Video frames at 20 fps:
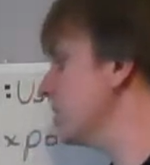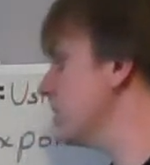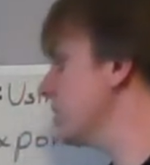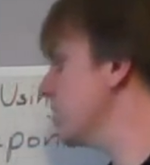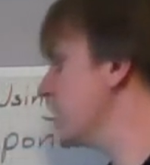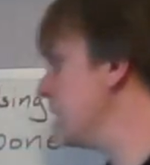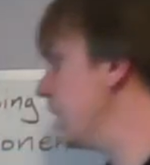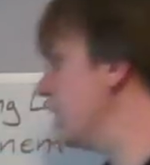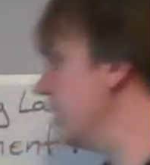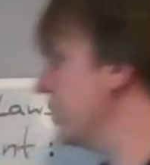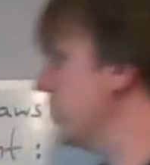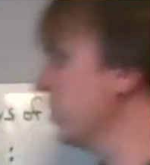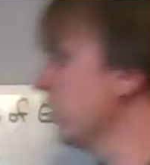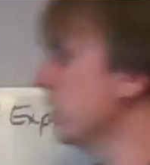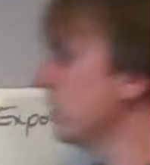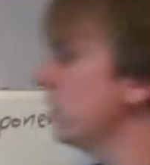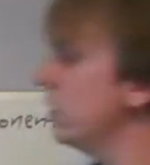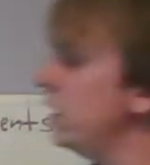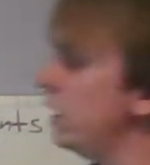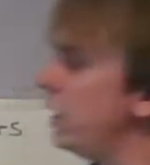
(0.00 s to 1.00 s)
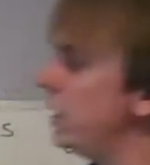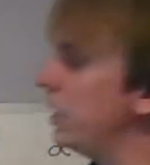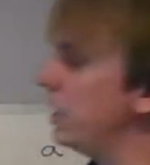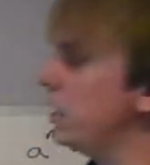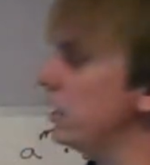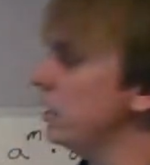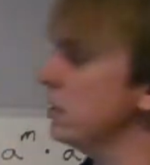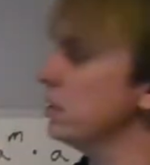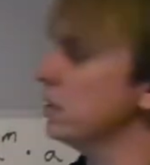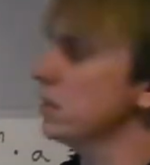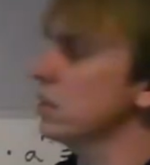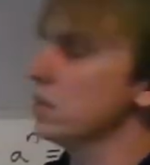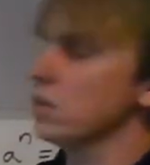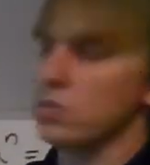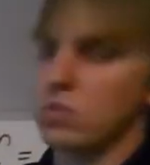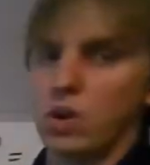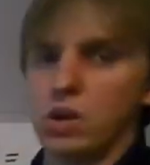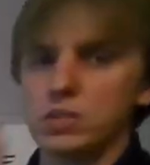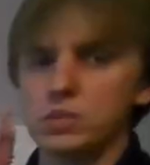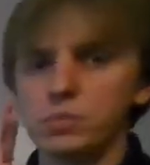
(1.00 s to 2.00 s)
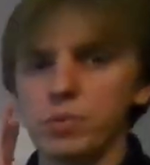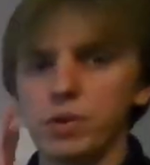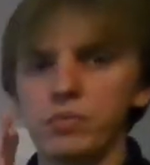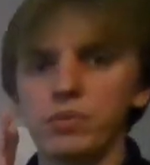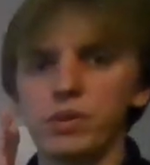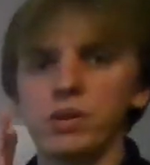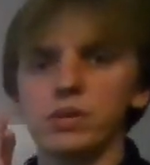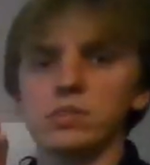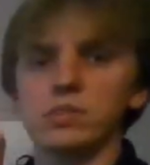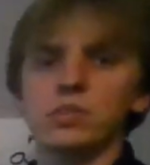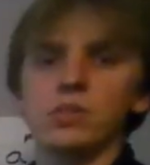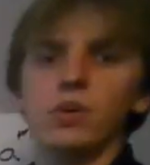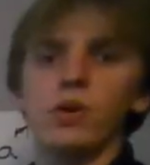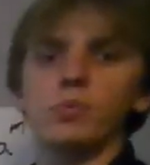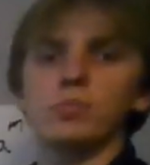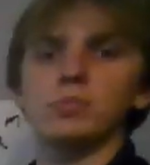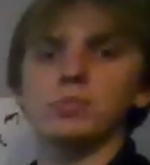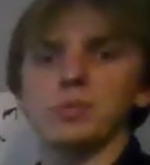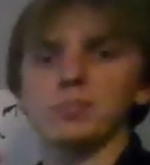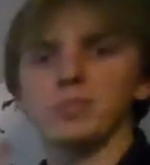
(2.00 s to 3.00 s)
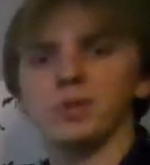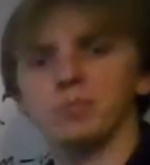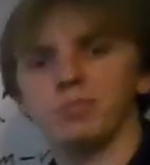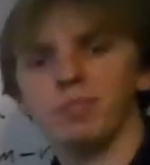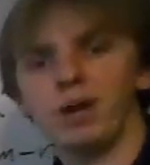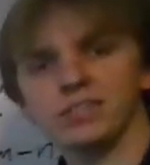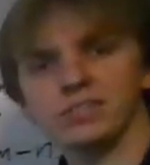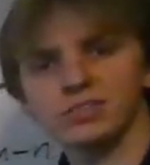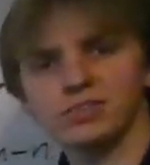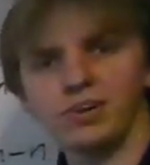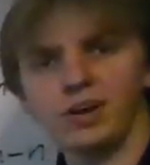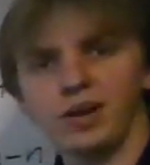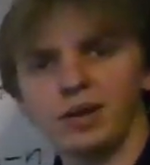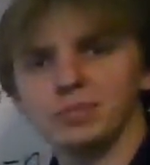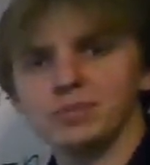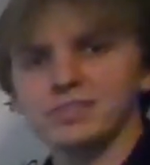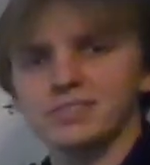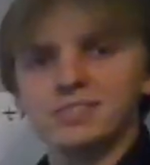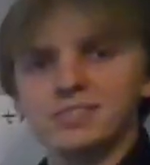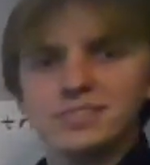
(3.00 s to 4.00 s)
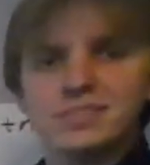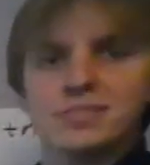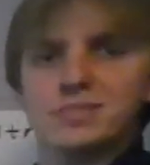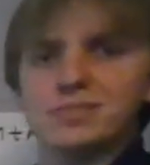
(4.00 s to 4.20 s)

together and cross my fingers and hope something magical happens.